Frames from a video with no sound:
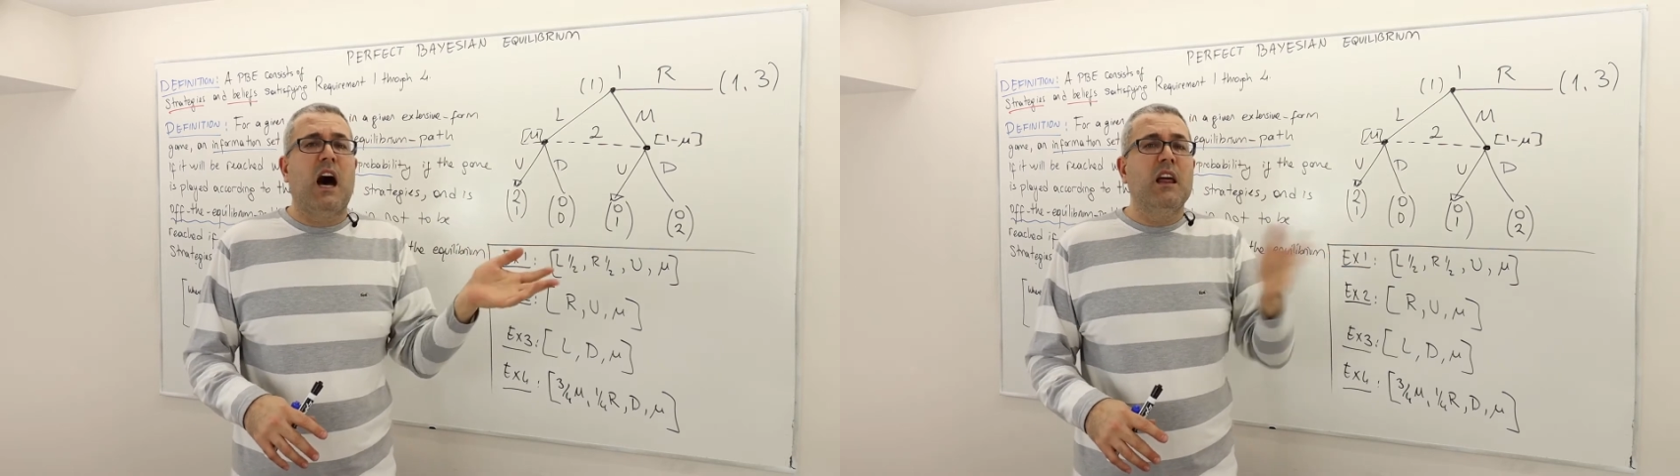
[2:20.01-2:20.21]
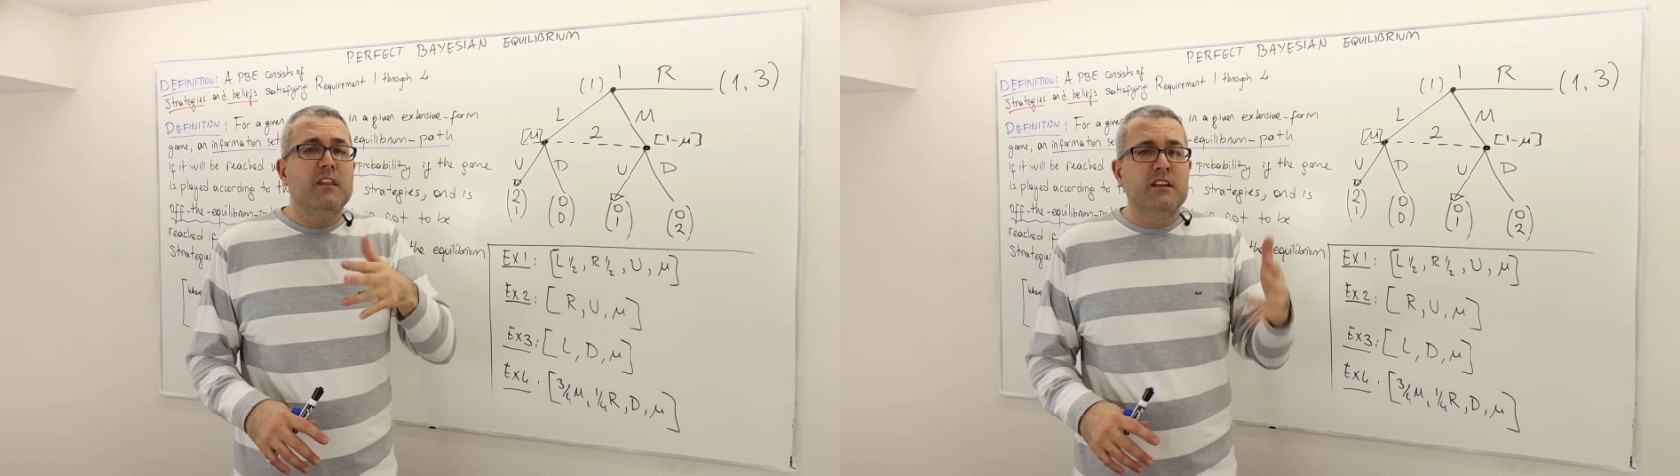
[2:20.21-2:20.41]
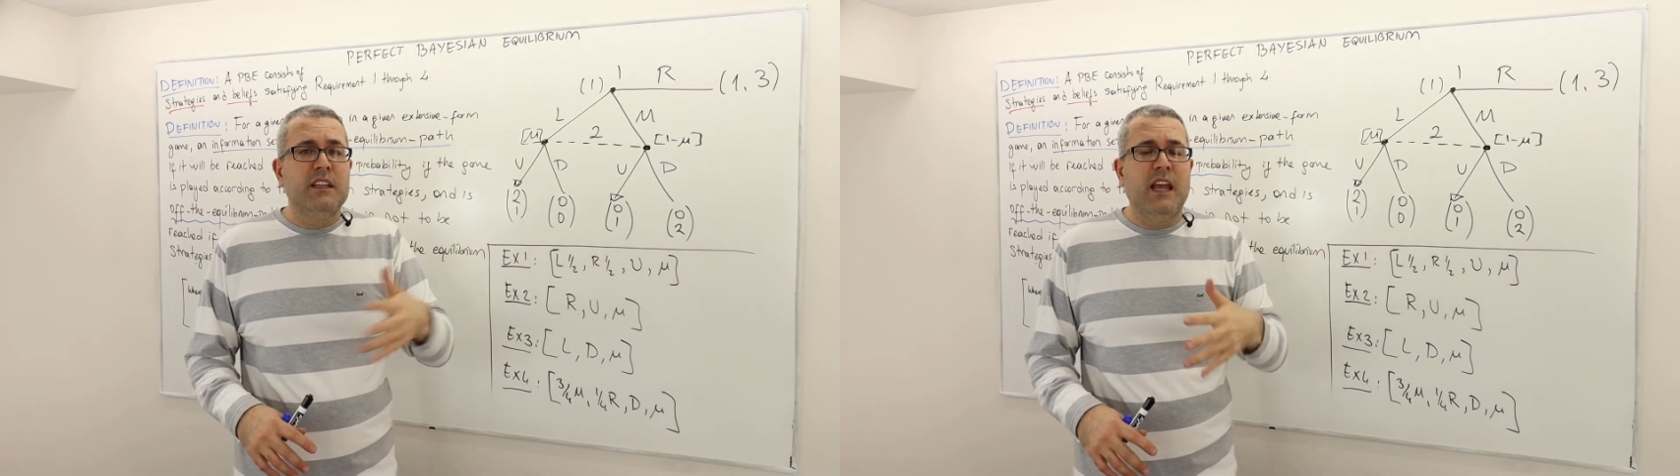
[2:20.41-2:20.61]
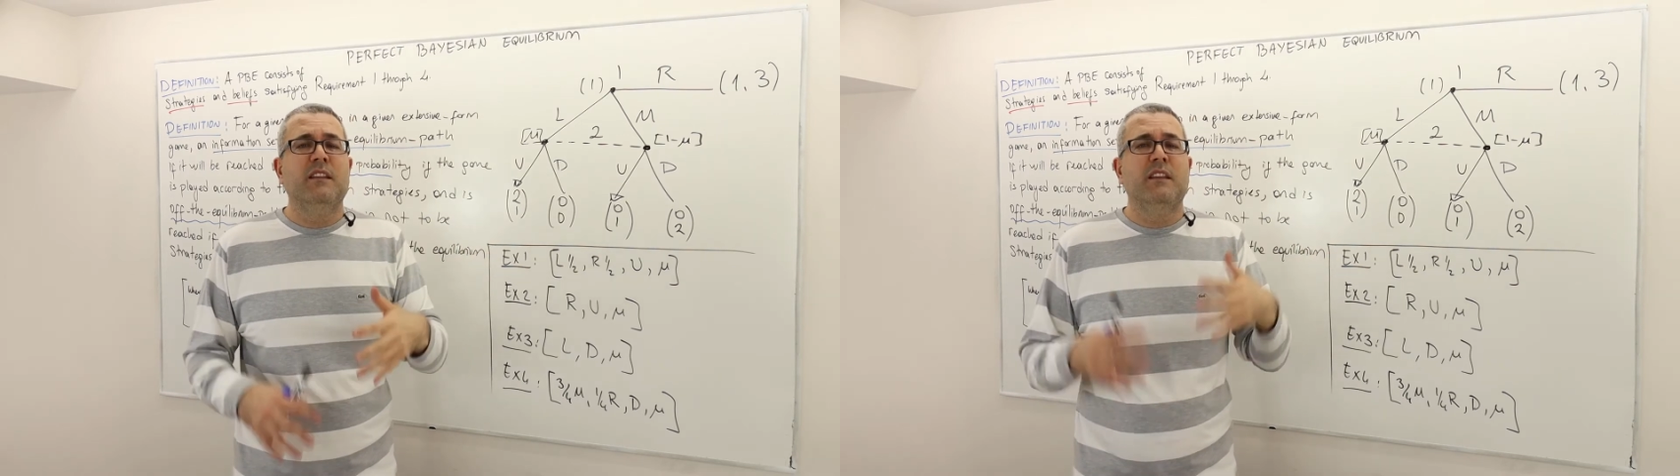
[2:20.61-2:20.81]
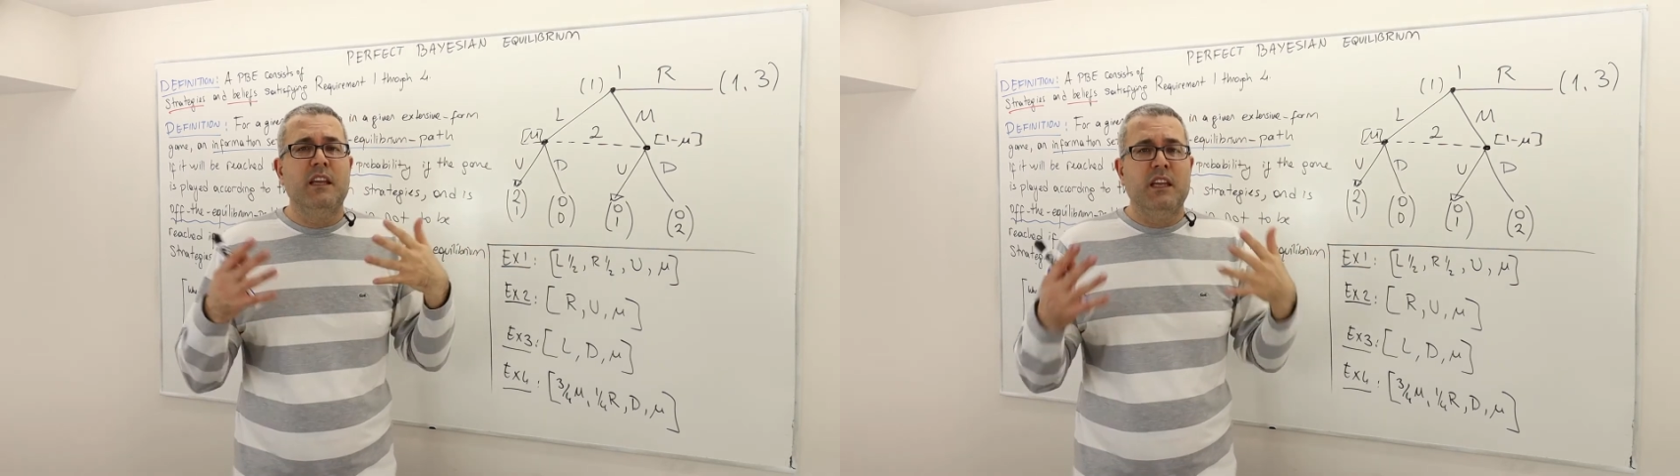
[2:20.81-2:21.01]
other
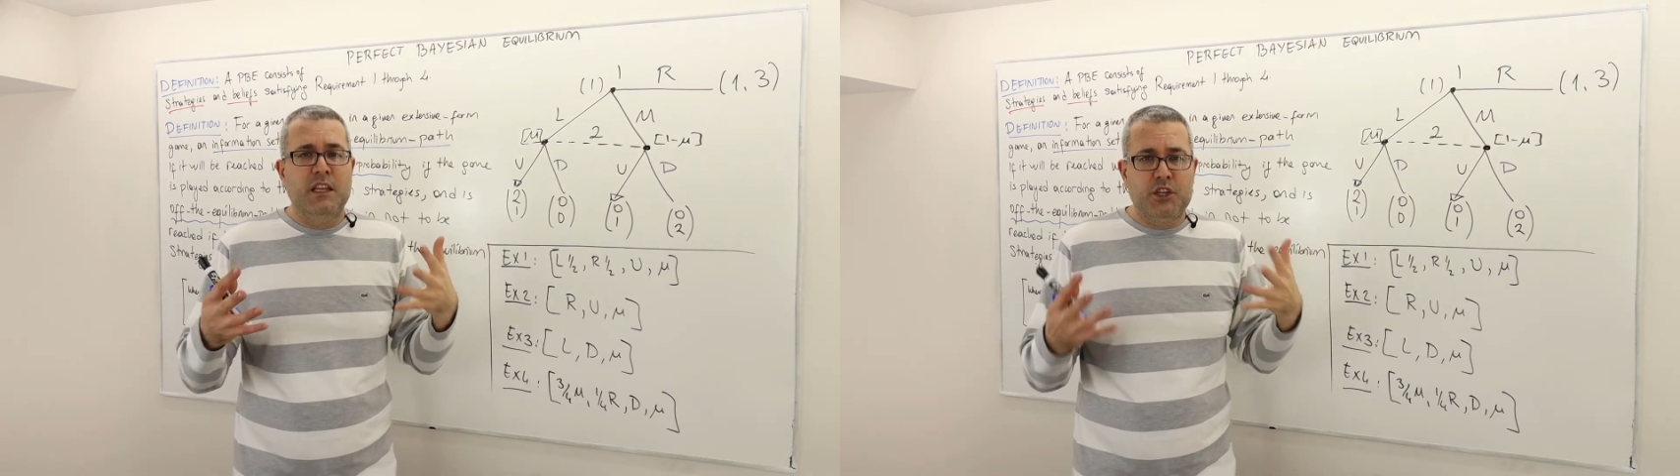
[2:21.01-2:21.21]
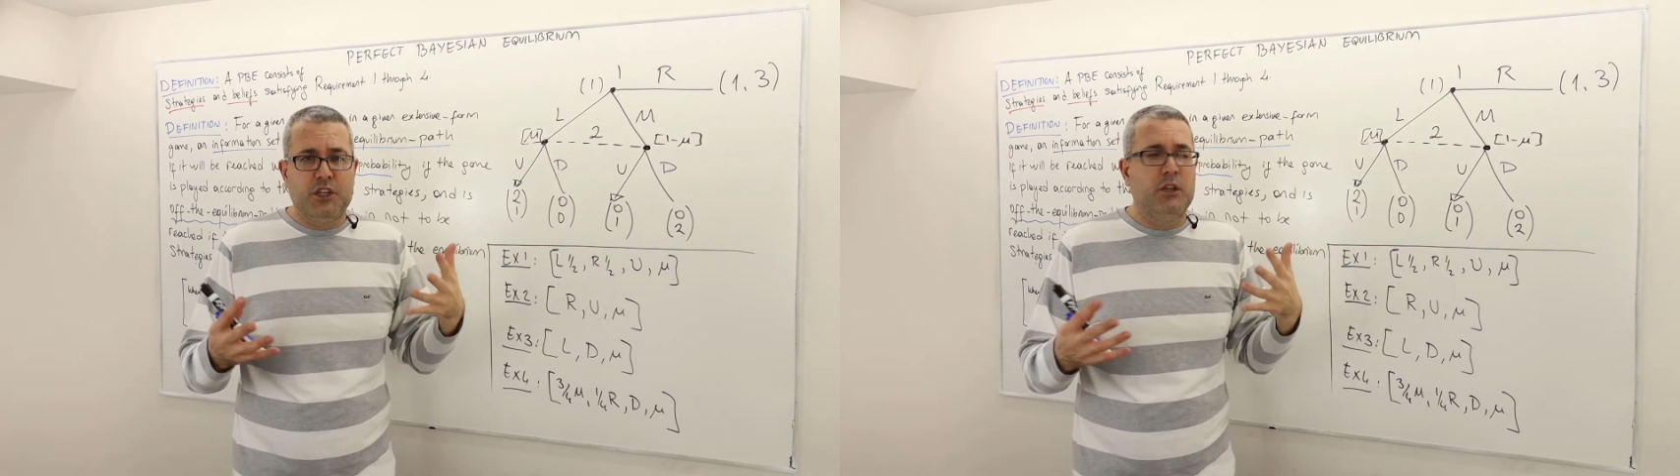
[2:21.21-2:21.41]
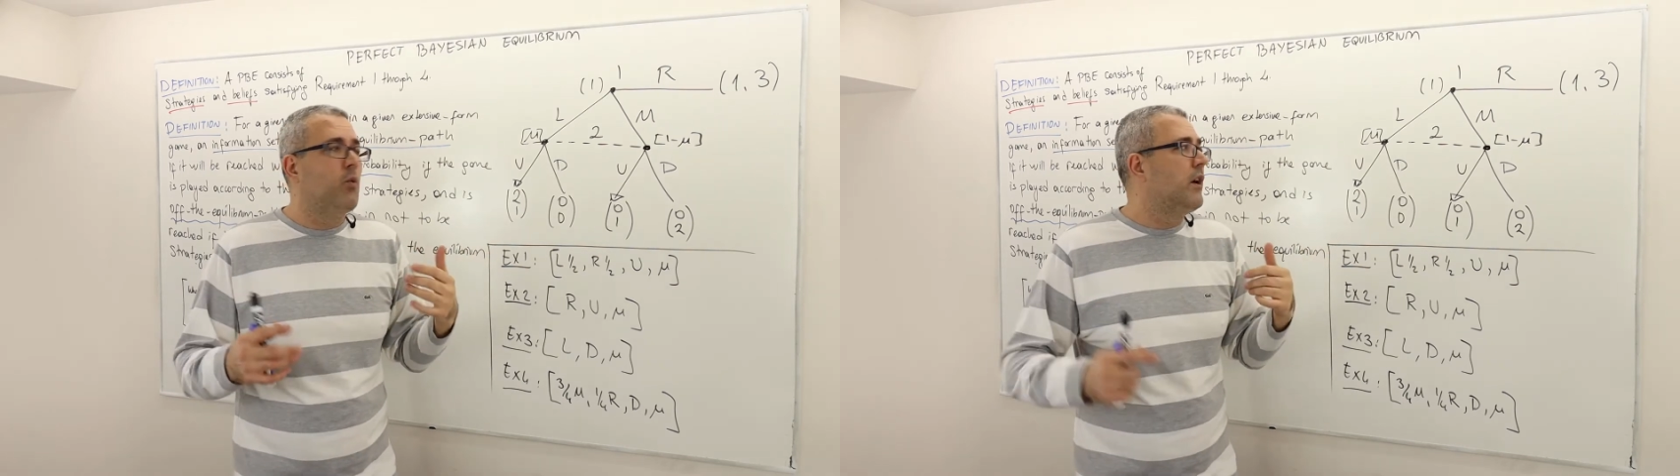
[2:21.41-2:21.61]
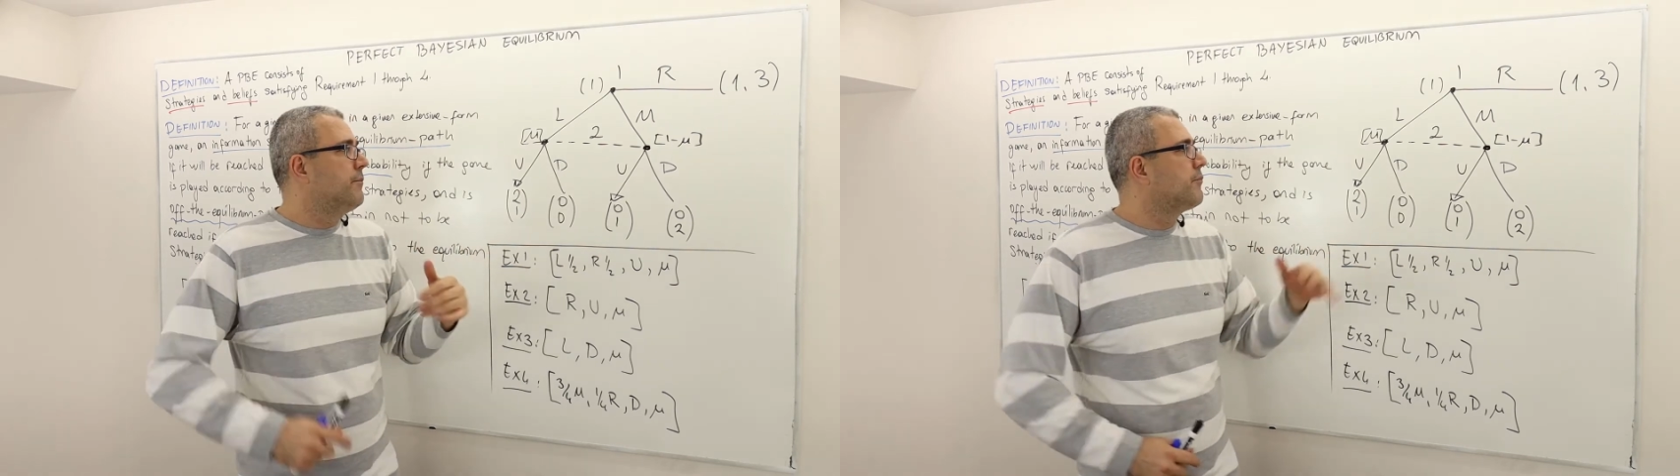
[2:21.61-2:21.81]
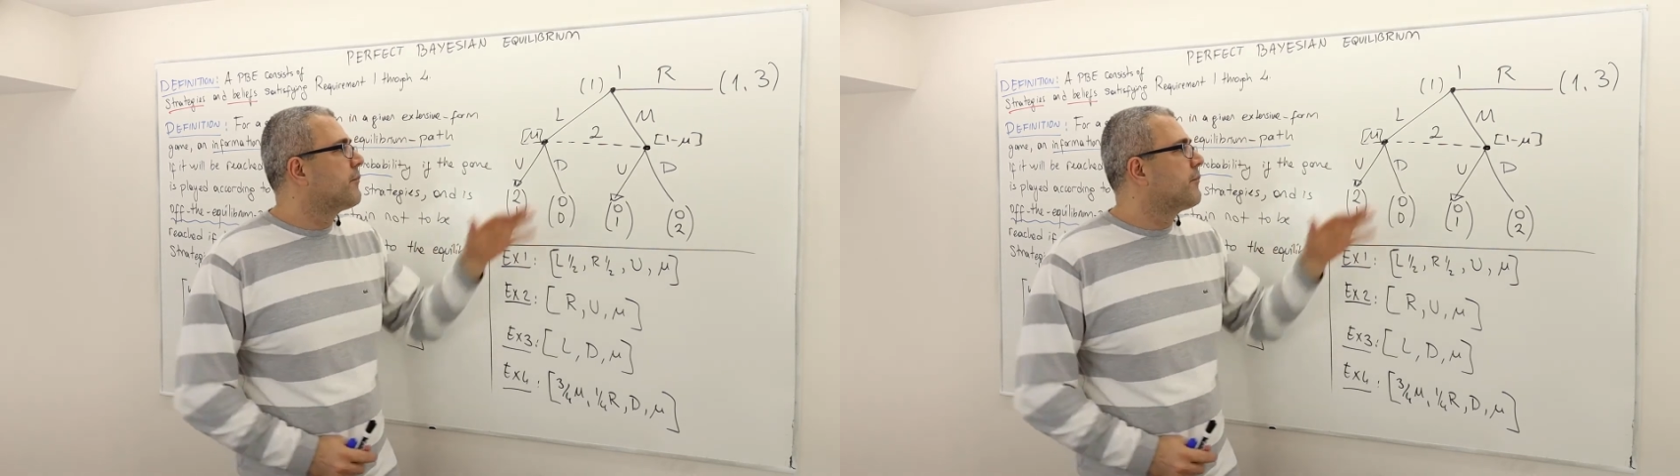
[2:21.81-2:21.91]
than the initial one.